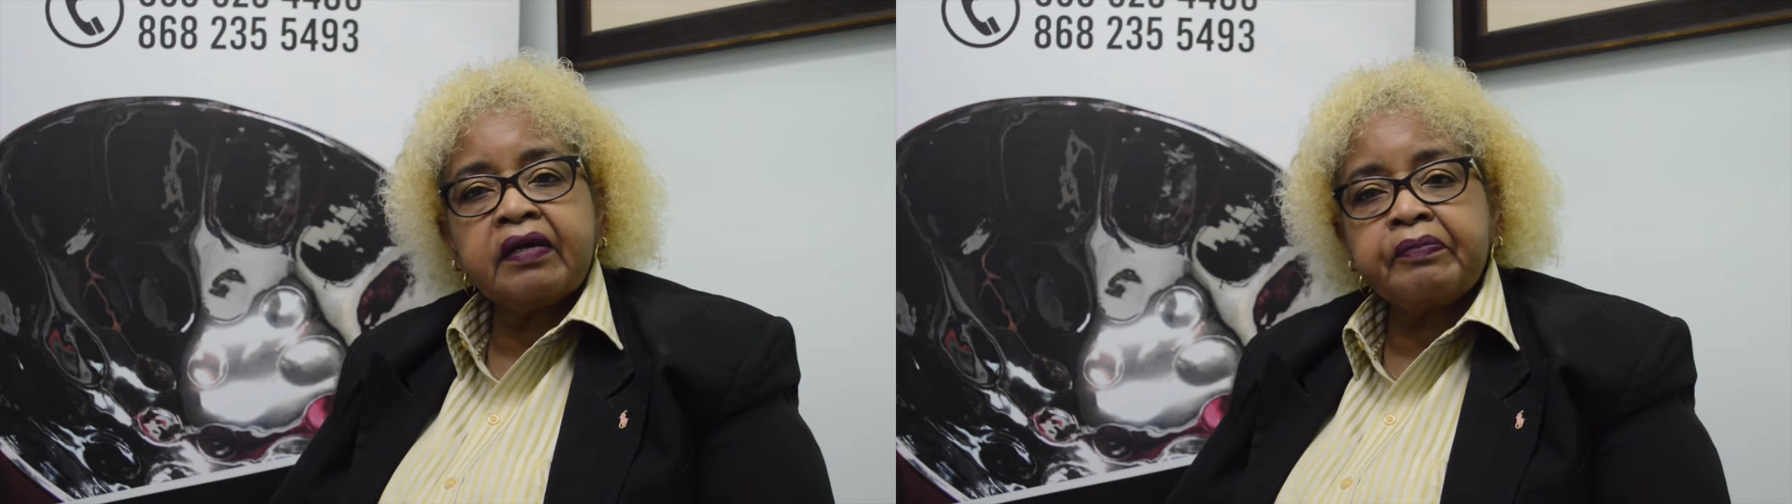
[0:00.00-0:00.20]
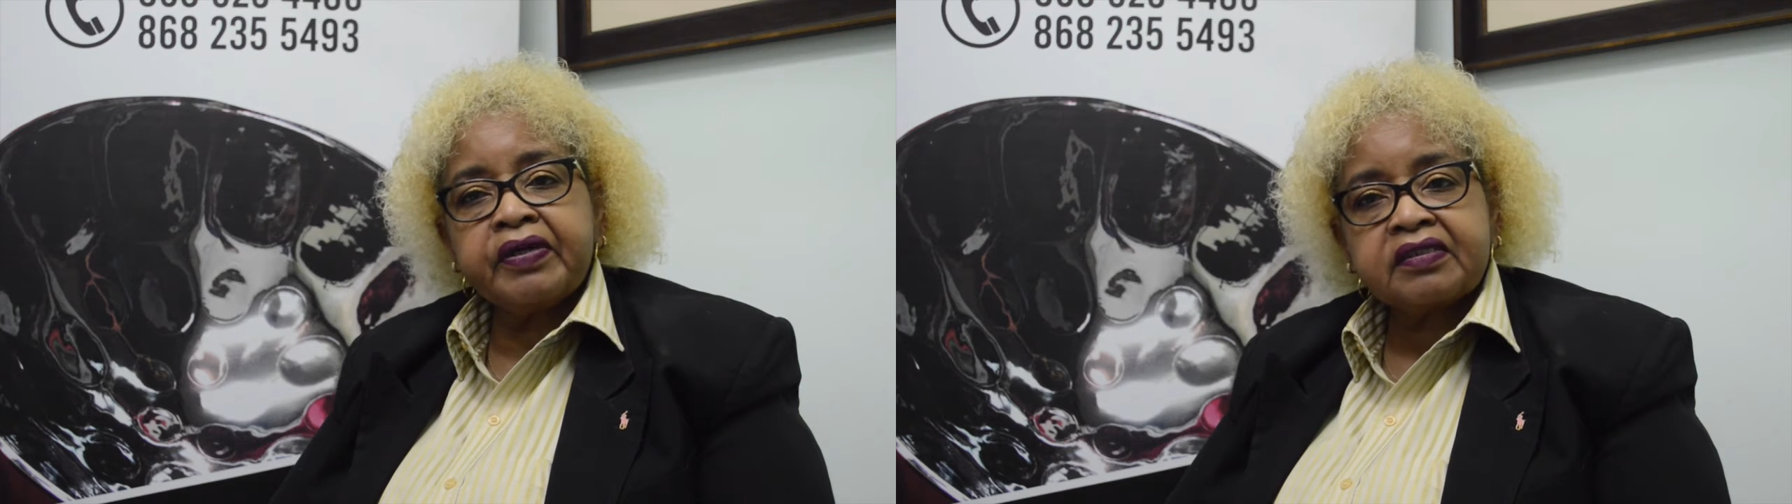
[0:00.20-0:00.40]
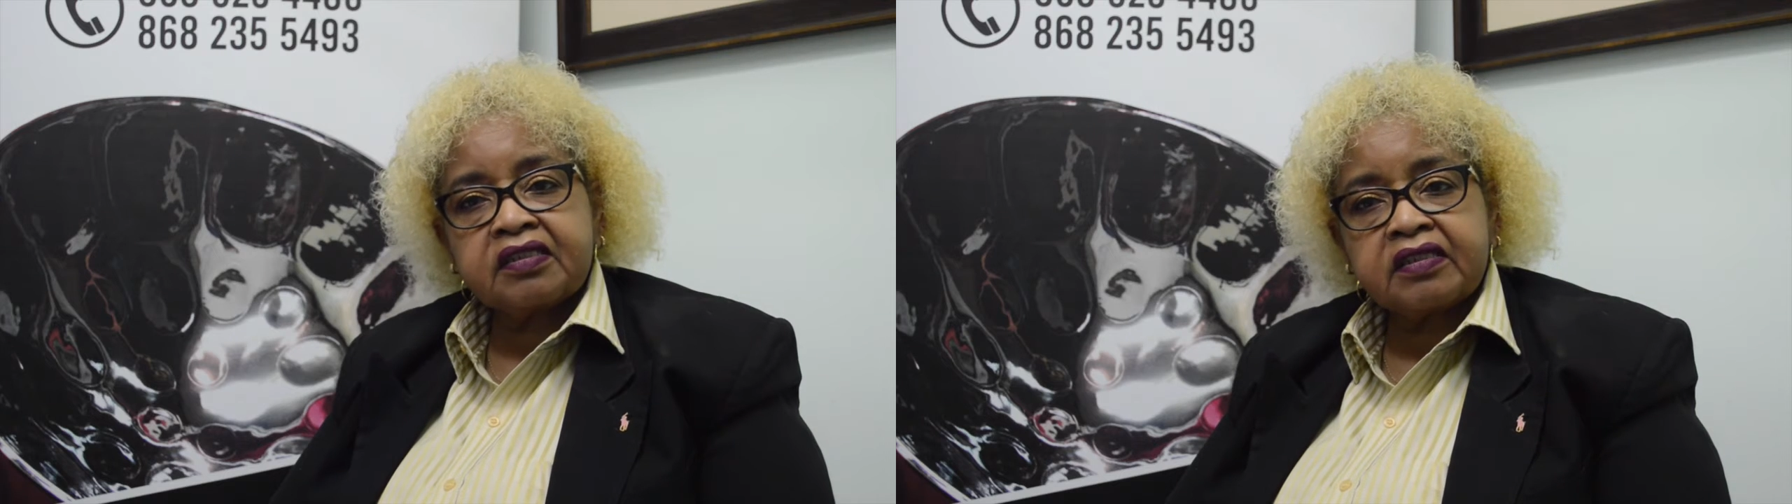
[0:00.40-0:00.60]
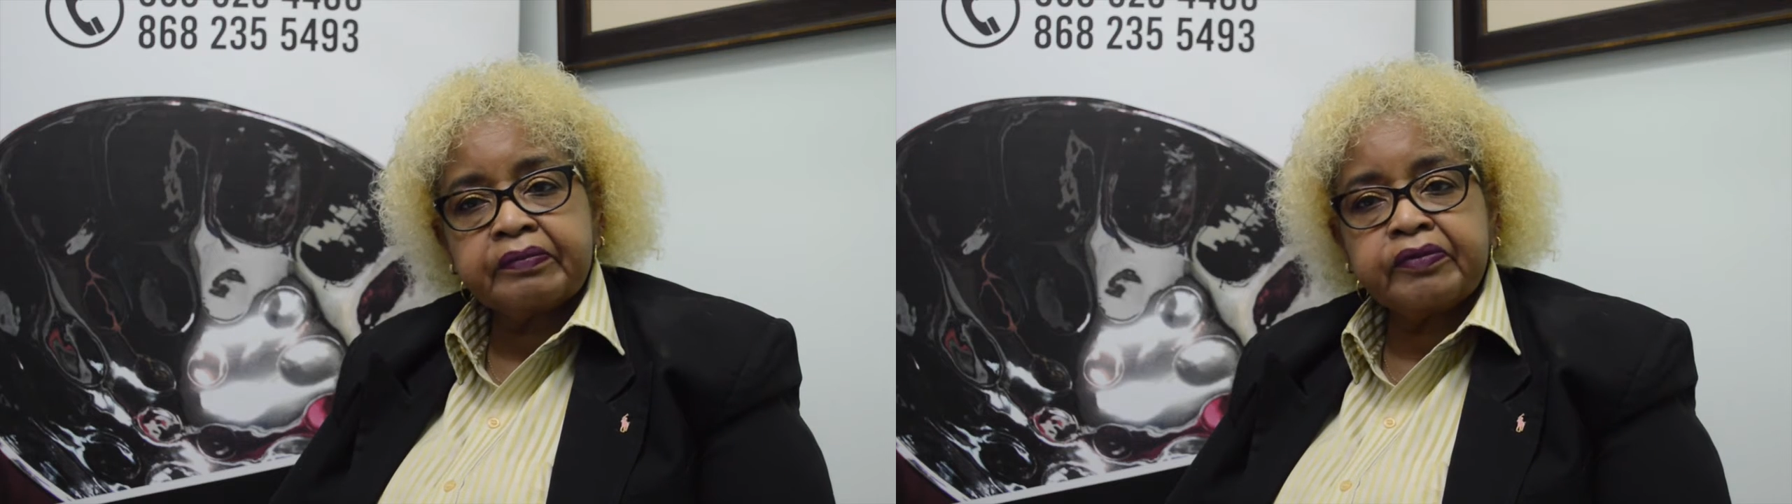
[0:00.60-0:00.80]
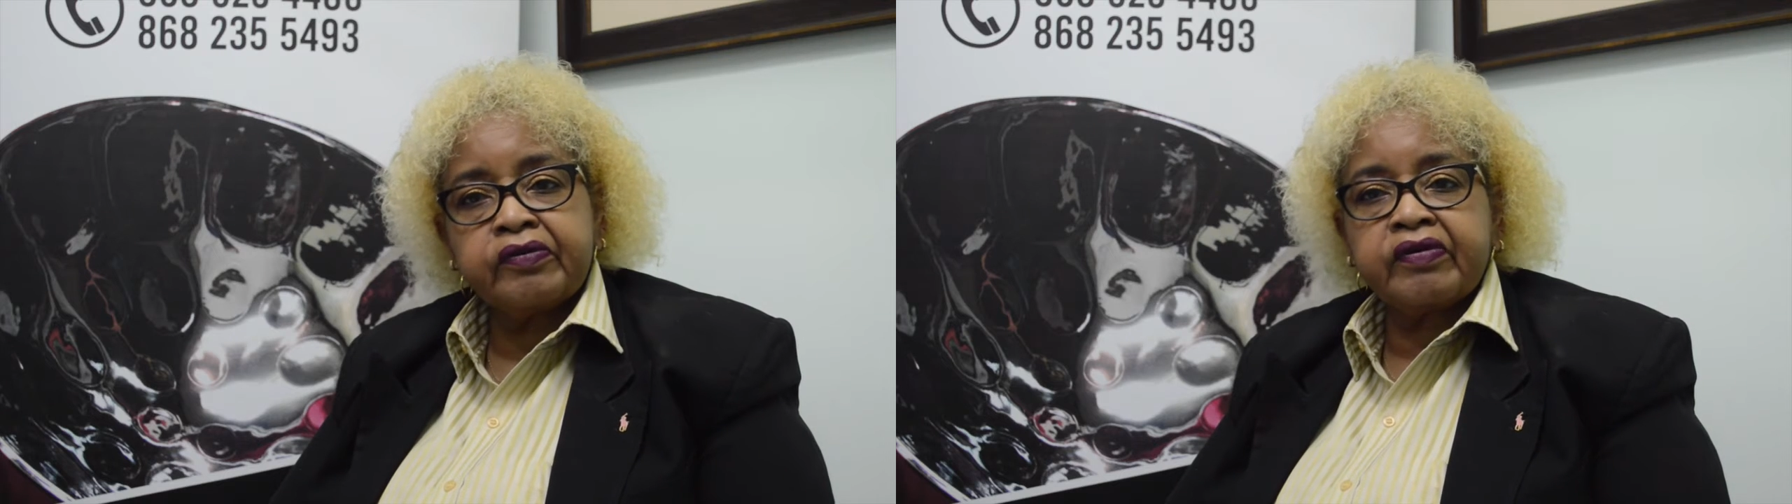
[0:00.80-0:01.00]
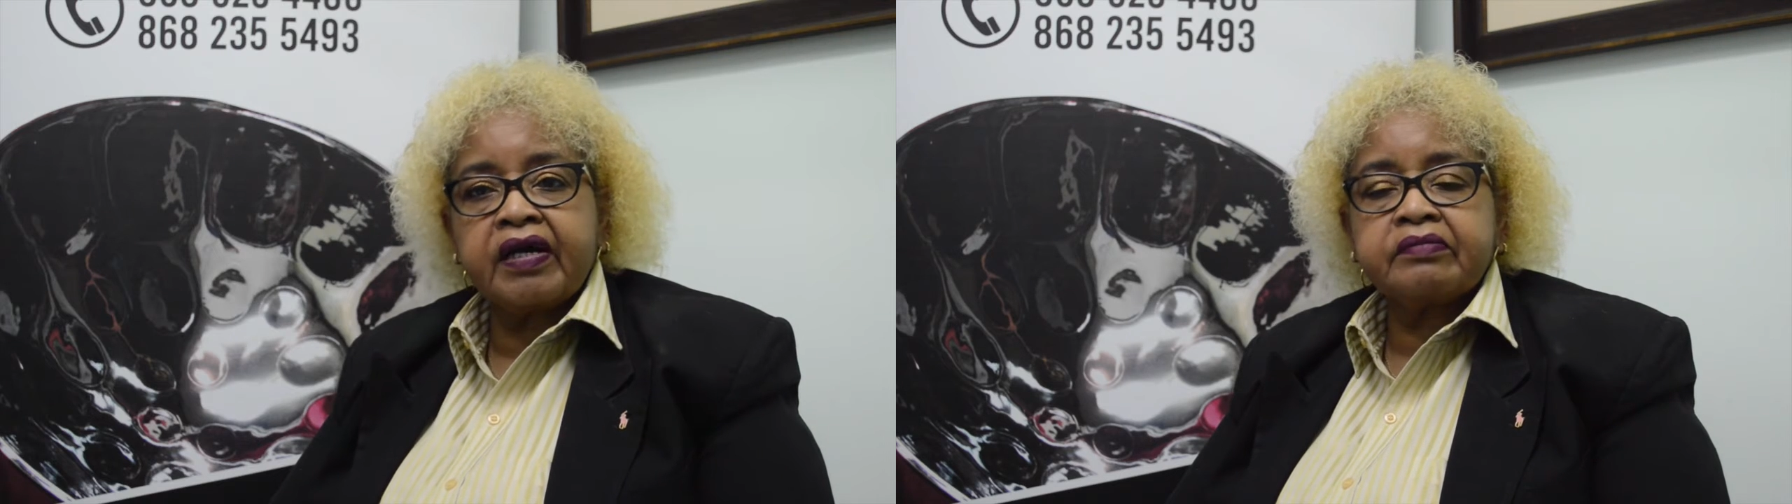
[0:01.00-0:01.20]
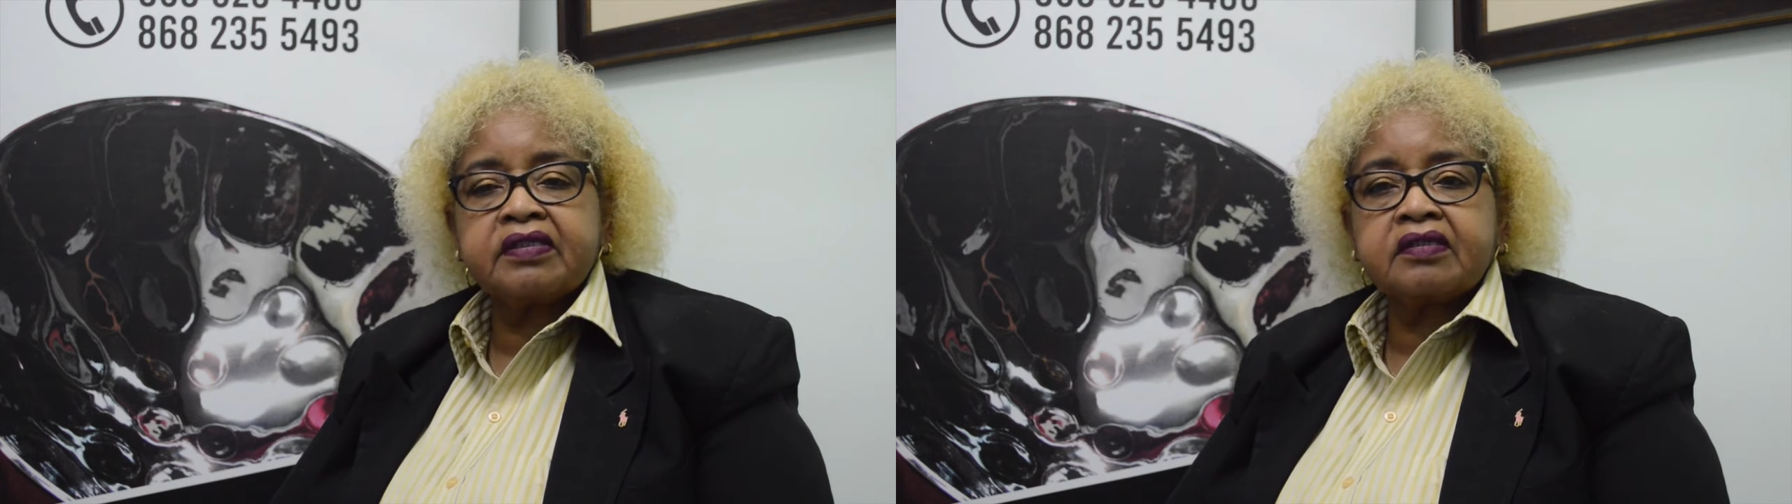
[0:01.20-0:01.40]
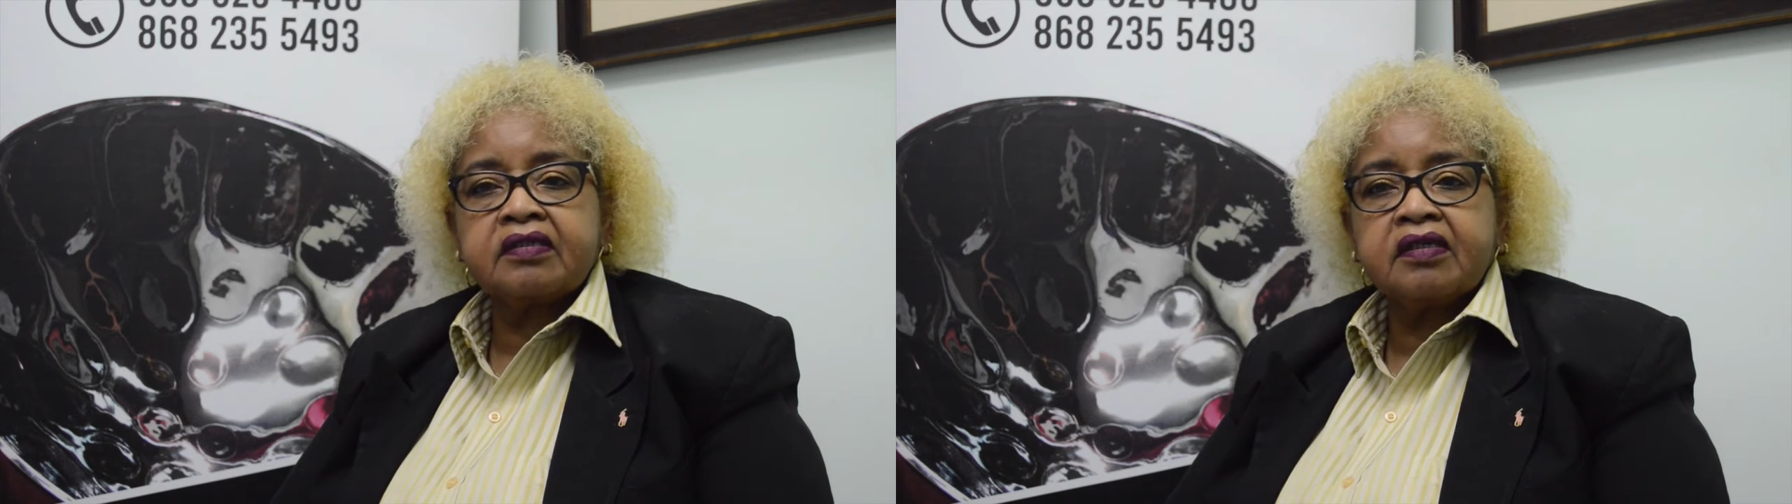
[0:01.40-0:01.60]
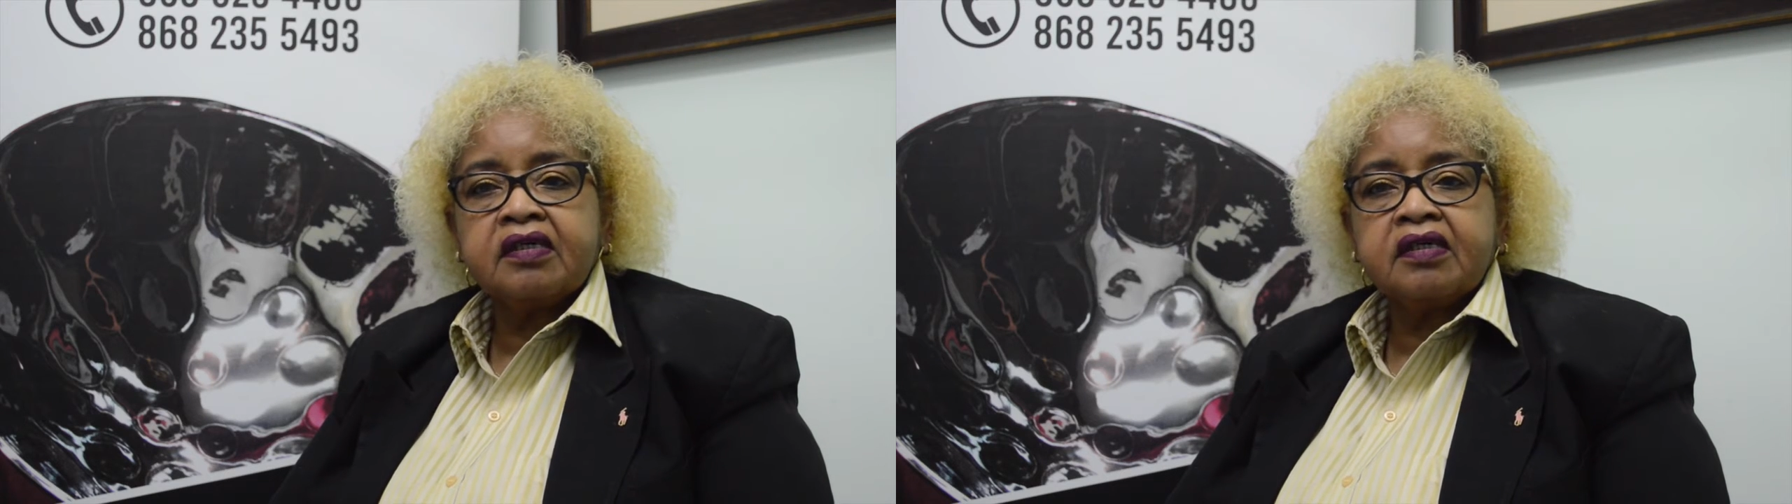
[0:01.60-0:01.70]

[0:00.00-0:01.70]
apprenticeship programs